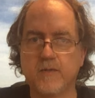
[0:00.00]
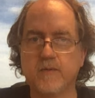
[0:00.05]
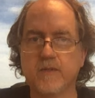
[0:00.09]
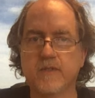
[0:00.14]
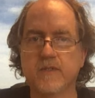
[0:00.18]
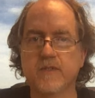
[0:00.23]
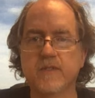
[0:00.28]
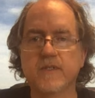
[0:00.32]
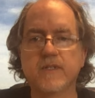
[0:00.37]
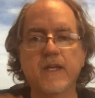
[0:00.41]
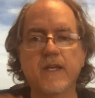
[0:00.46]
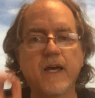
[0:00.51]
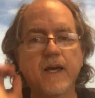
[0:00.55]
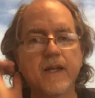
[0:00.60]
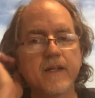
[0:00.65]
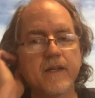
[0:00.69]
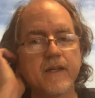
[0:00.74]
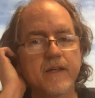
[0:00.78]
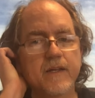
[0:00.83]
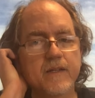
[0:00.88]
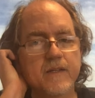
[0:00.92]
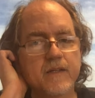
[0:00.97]

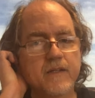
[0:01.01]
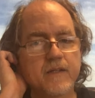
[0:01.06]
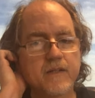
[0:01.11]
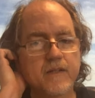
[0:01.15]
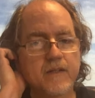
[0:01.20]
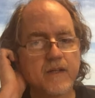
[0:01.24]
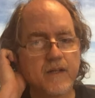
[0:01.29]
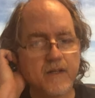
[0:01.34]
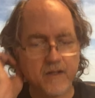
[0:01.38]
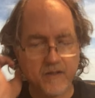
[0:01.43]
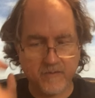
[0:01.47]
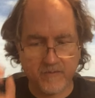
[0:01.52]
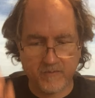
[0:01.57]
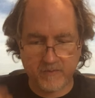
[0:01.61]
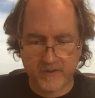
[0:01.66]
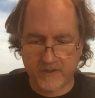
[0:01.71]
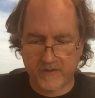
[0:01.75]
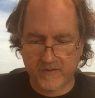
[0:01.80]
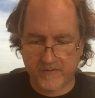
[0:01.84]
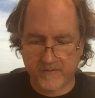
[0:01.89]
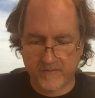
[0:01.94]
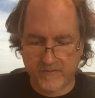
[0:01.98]
Static, make
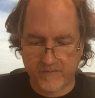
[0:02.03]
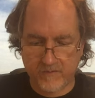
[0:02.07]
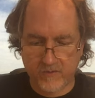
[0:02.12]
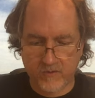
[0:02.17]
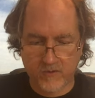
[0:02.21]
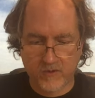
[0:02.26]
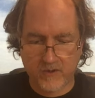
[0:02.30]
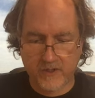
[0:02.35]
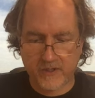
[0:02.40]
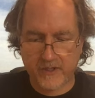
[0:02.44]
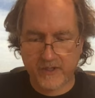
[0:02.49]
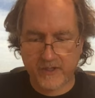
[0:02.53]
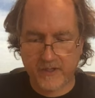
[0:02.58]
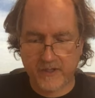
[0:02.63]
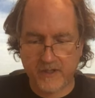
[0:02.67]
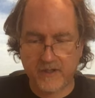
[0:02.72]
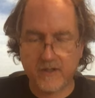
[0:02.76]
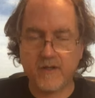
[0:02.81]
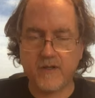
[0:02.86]
it void,